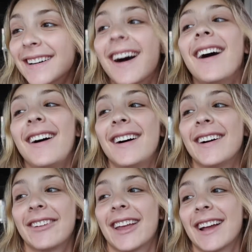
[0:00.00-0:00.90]

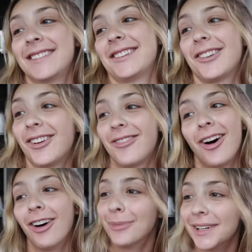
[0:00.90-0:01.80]
I feel like I start off
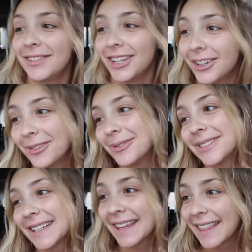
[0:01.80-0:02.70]
all of my
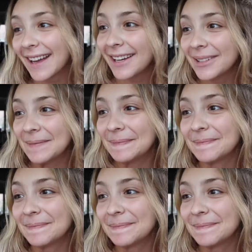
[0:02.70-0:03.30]
videos like that.